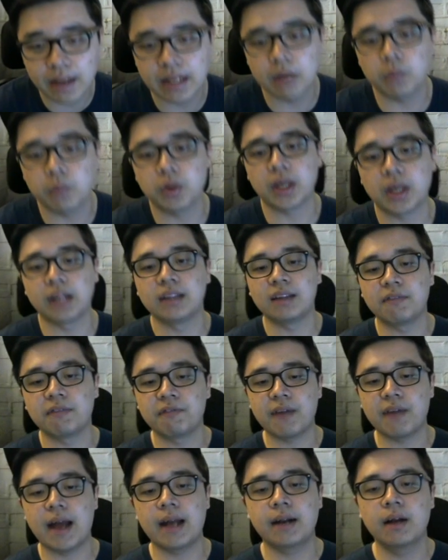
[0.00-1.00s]
and then we can
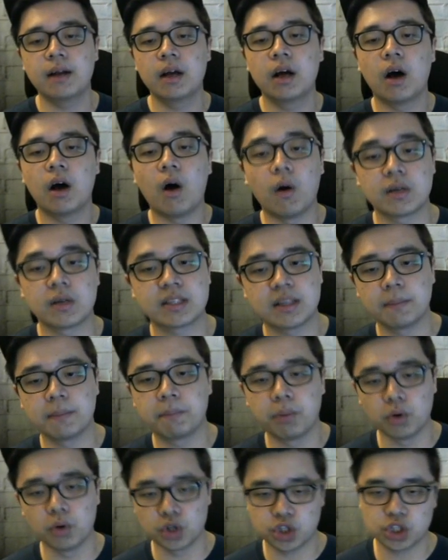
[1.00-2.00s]
defend awesome
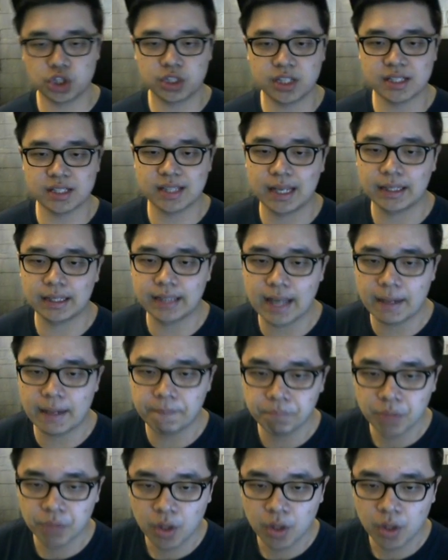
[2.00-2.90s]
push just like that.